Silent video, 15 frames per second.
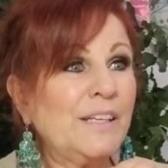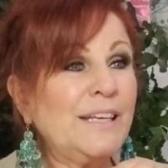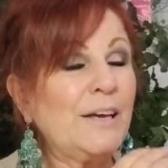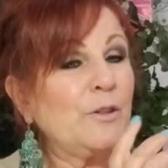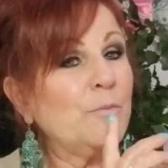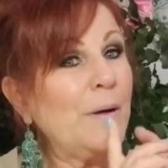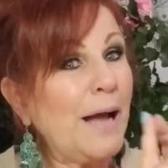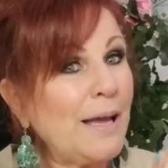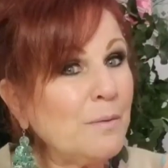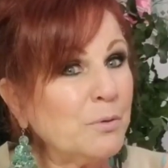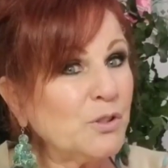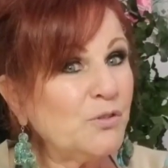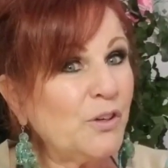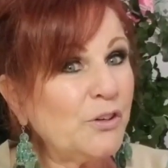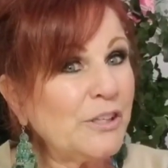Now, the
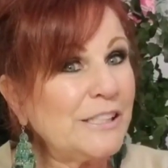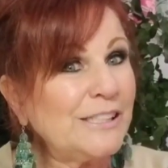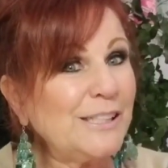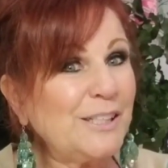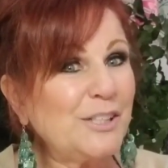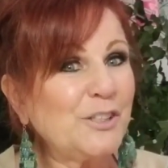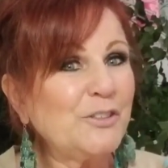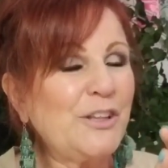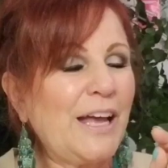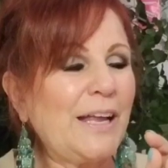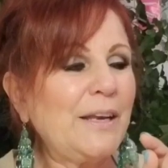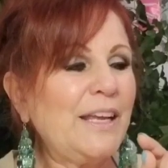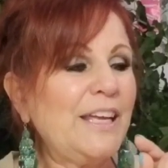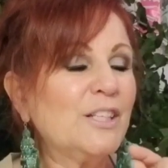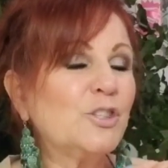Bible's very clear
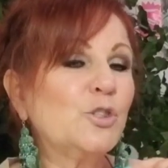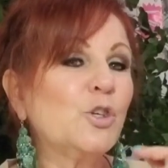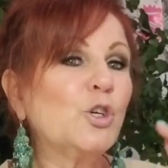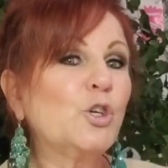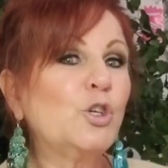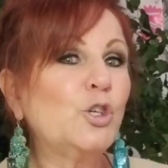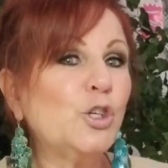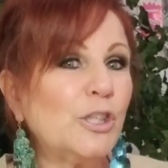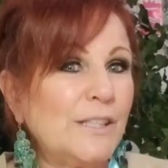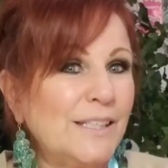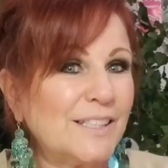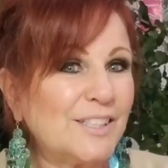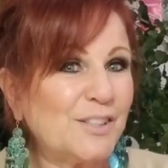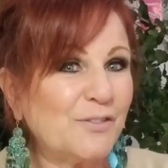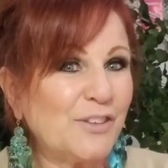that it's the
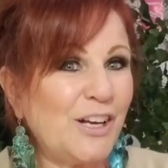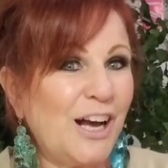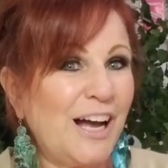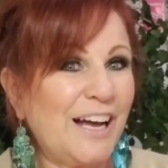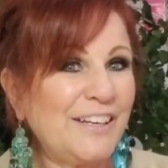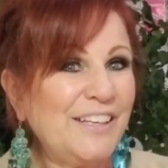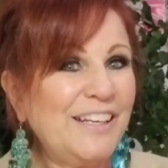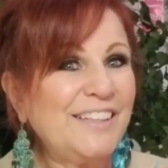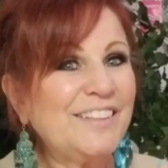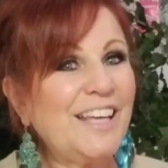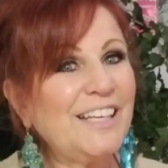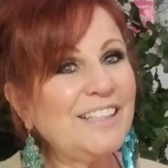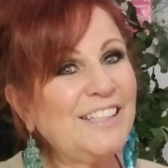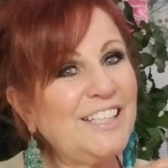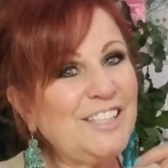goodness of God
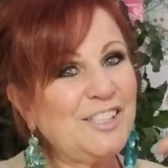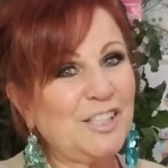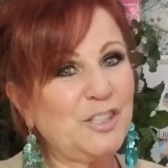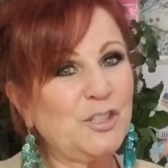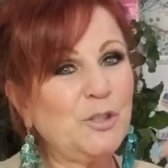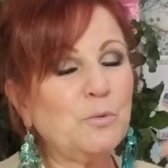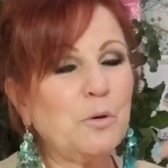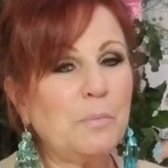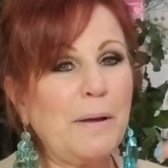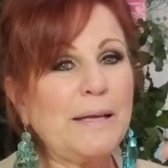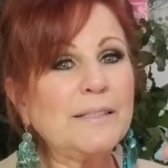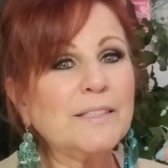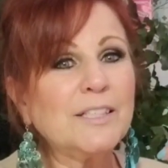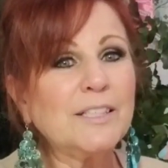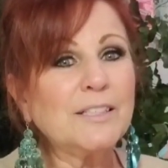that leads us to
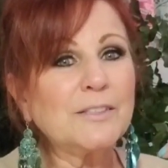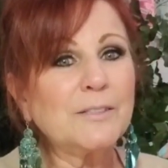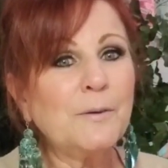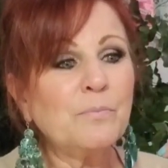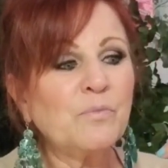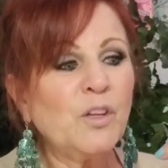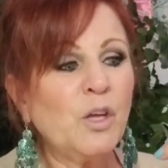repentance.